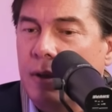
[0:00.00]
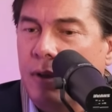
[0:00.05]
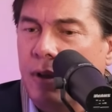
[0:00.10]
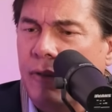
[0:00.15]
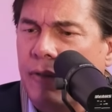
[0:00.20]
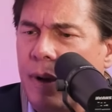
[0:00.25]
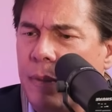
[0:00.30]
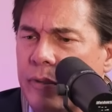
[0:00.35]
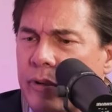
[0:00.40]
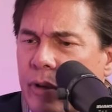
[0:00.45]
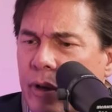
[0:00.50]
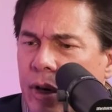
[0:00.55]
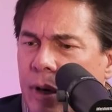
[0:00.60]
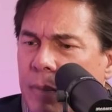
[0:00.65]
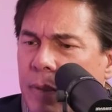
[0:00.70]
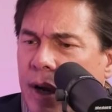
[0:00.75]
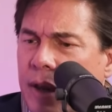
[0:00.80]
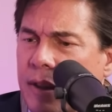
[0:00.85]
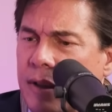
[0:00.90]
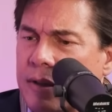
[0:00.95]
well, if I'm triggered
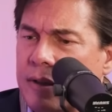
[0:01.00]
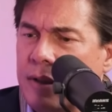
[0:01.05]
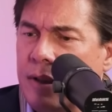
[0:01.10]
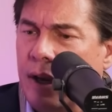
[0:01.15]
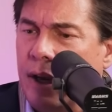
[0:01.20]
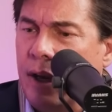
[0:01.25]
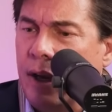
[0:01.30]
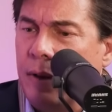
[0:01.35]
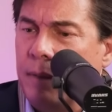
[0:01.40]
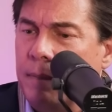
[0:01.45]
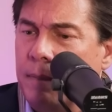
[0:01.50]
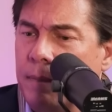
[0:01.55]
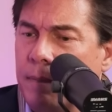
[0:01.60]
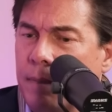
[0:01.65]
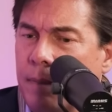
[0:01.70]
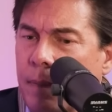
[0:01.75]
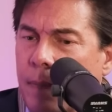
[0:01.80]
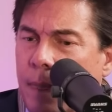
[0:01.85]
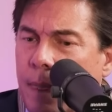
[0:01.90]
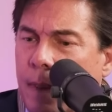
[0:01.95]
by this thing,
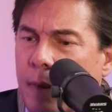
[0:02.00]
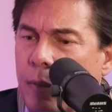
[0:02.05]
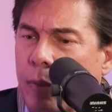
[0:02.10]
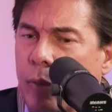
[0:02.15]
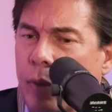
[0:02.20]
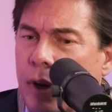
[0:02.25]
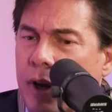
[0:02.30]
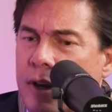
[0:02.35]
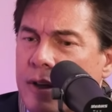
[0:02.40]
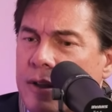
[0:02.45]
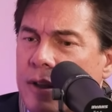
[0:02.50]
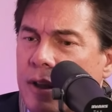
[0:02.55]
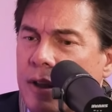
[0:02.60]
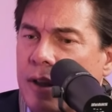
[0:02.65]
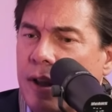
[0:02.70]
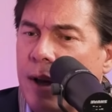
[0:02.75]
what is it